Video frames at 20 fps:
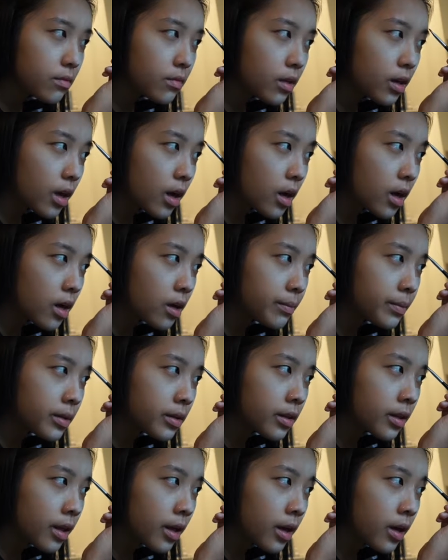Yeah, I
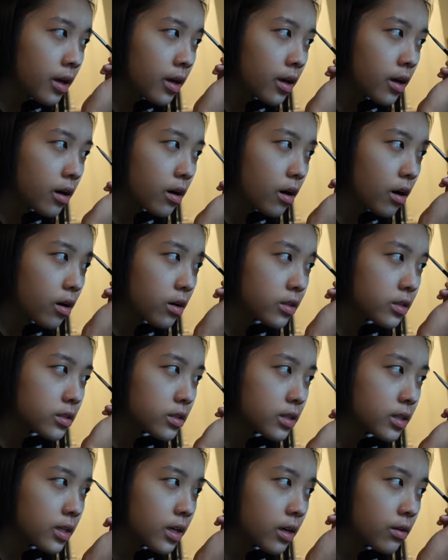mean, like,
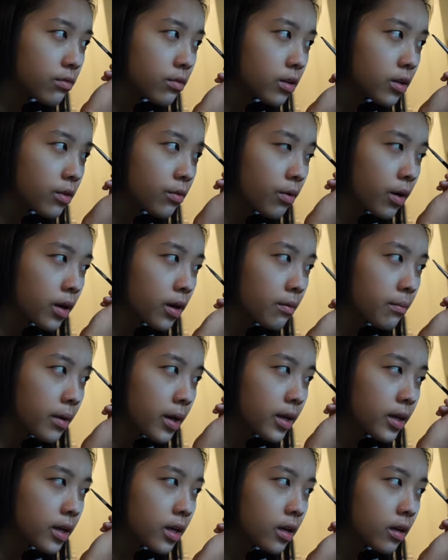honestly, I really
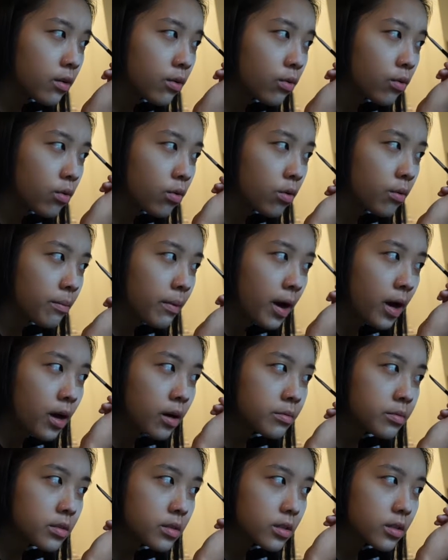recommend getting Google
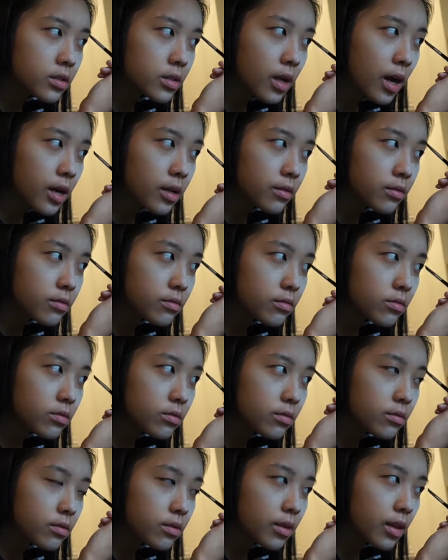Maps, because that
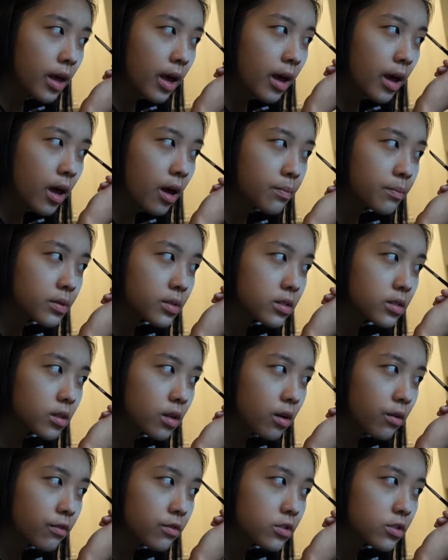app
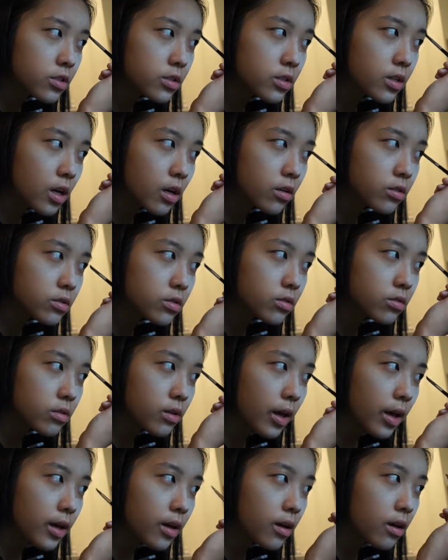itself just tells you,
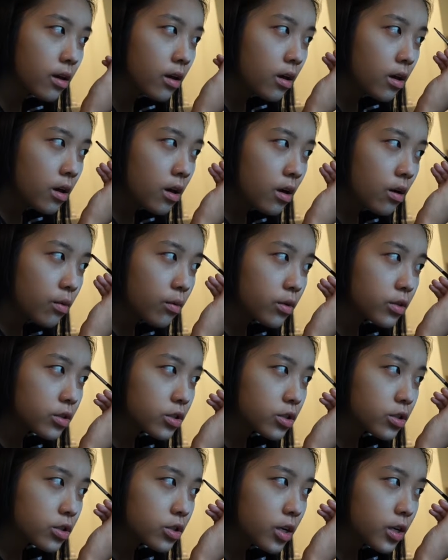like,
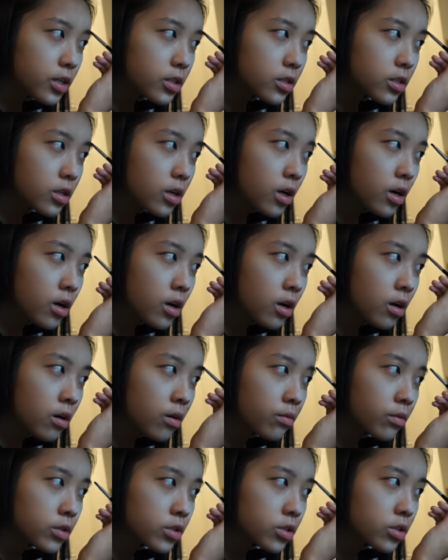which train to
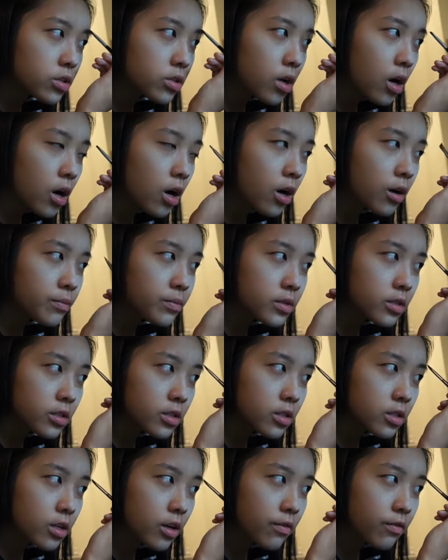go, which stops, and
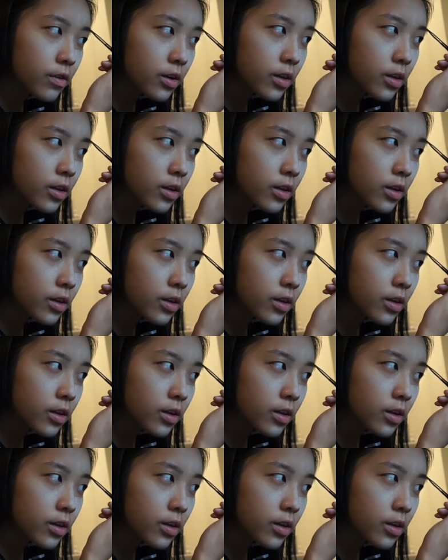stuff